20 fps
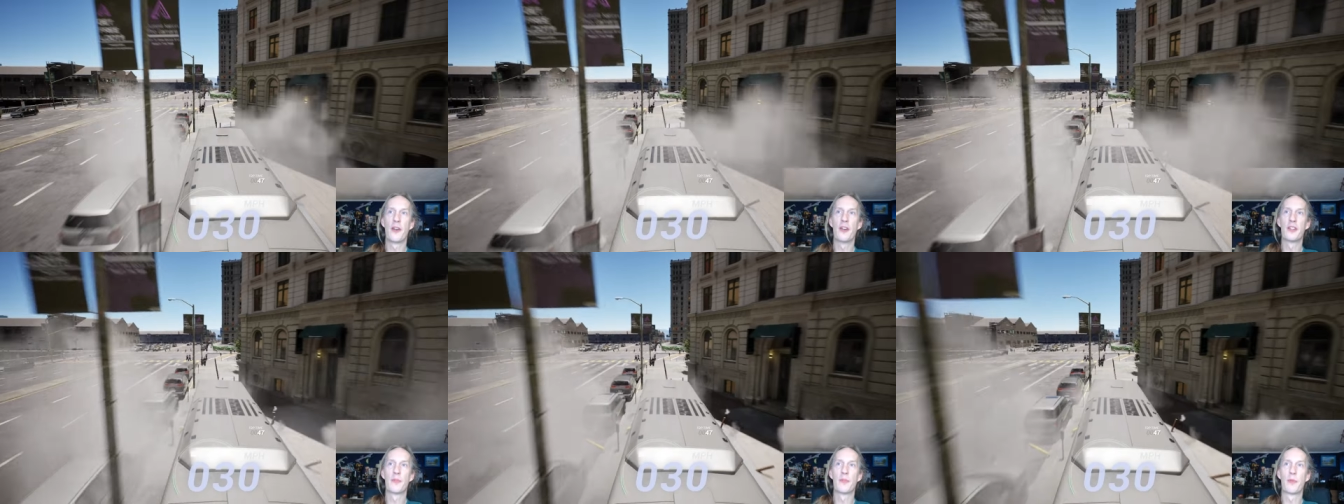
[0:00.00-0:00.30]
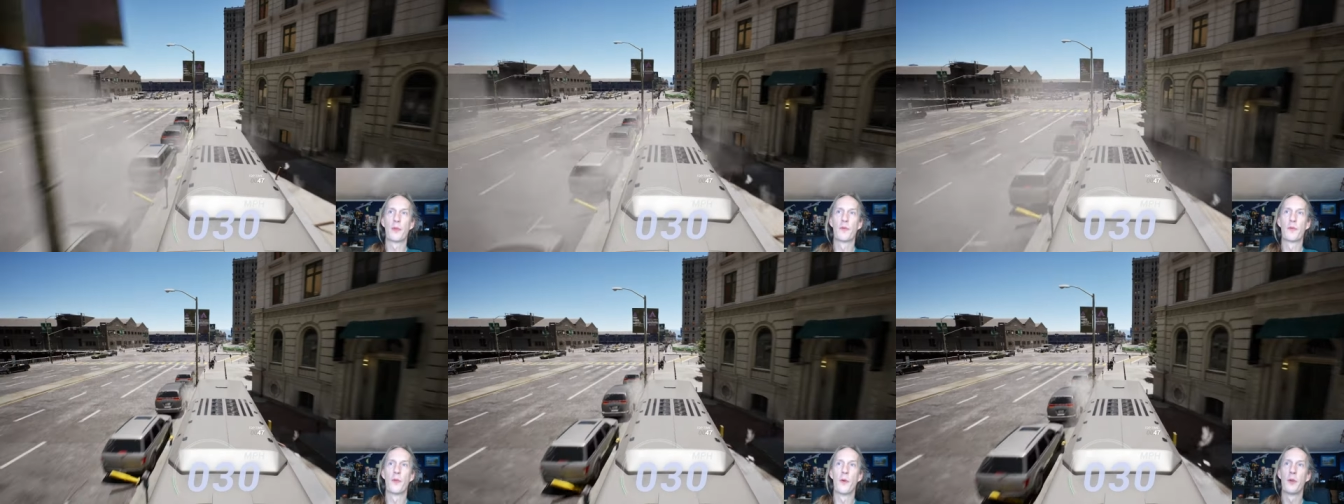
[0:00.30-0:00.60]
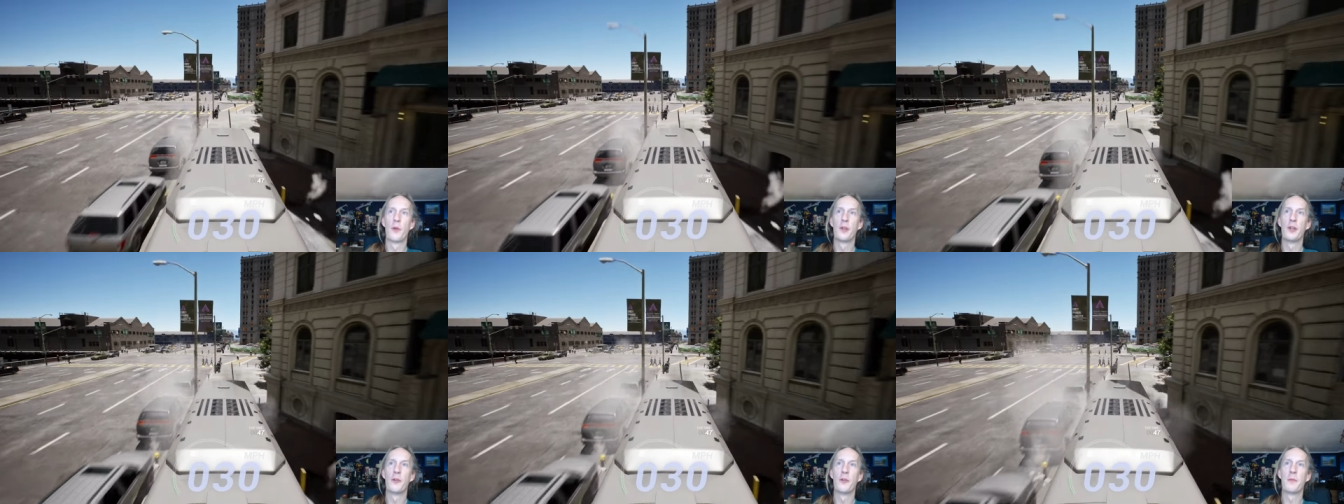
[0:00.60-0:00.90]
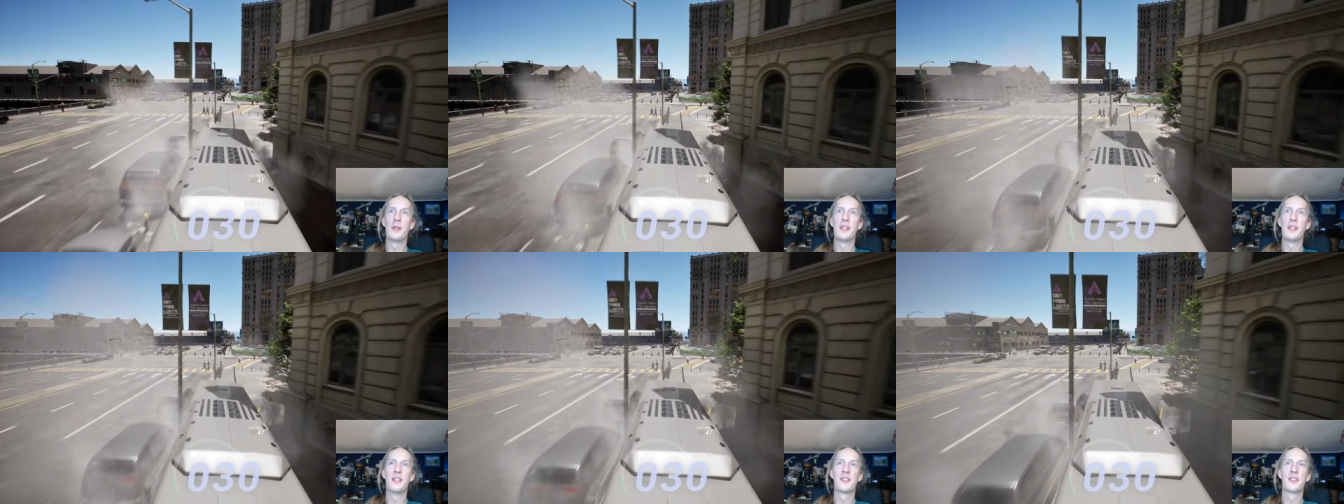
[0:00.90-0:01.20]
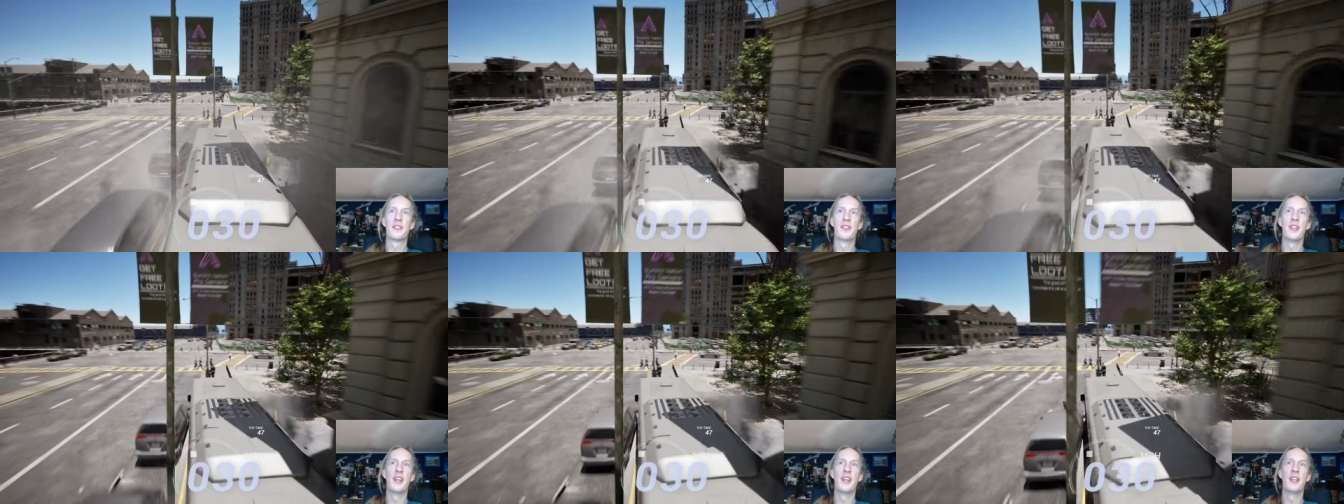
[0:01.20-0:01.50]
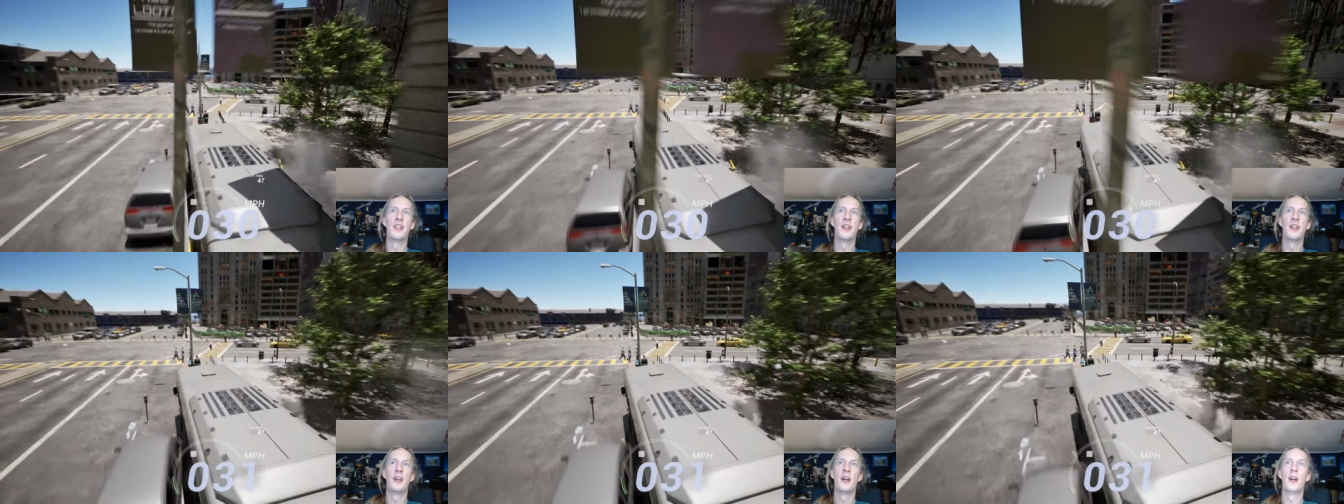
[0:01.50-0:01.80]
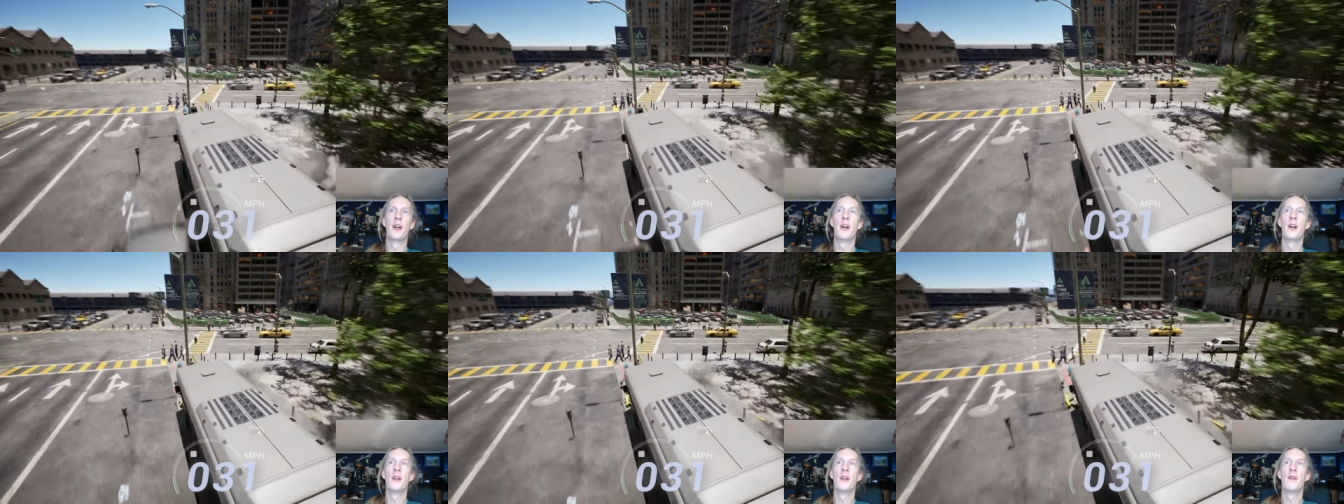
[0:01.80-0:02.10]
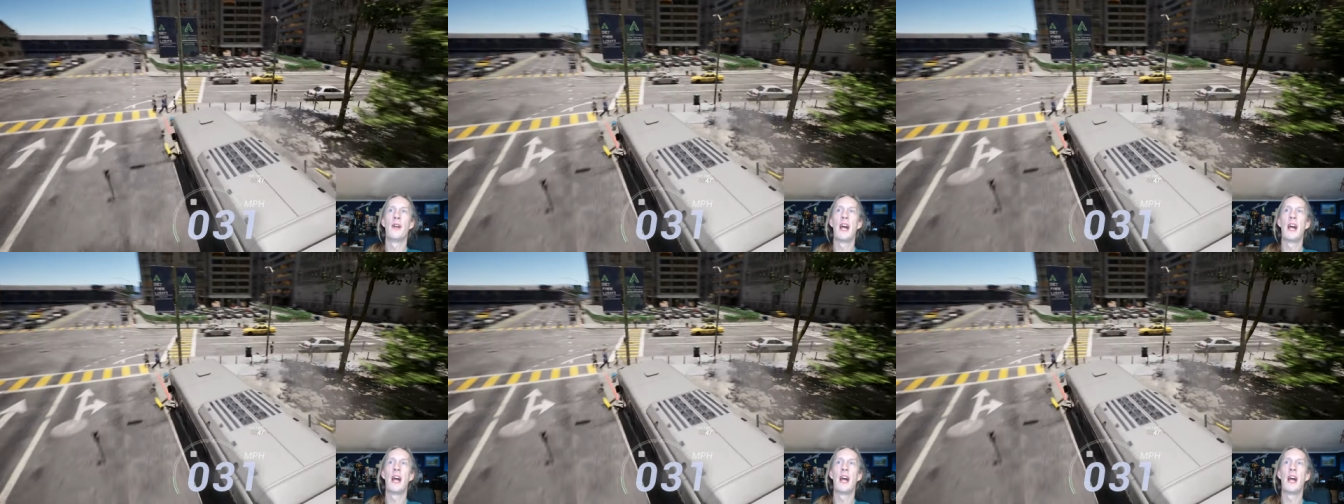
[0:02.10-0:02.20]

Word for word: as a portfolio piece than uh,